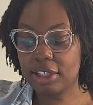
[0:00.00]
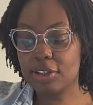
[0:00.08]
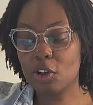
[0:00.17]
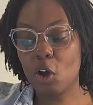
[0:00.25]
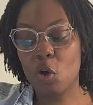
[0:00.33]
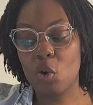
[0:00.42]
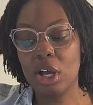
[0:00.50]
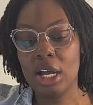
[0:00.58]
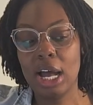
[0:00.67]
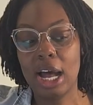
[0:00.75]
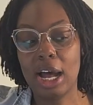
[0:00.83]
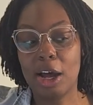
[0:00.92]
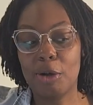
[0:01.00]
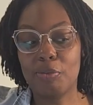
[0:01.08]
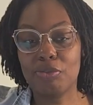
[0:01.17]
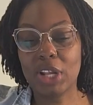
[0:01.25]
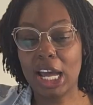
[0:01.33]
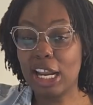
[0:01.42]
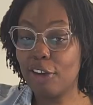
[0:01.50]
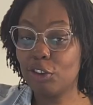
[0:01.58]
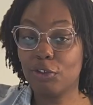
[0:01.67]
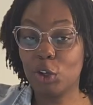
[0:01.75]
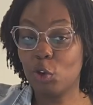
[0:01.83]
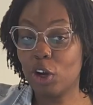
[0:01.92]
So I'd have to
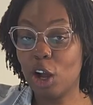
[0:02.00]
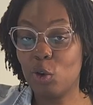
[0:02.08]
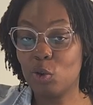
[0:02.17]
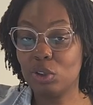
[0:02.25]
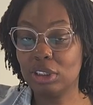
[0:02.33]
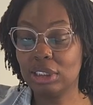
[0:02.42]
figure out,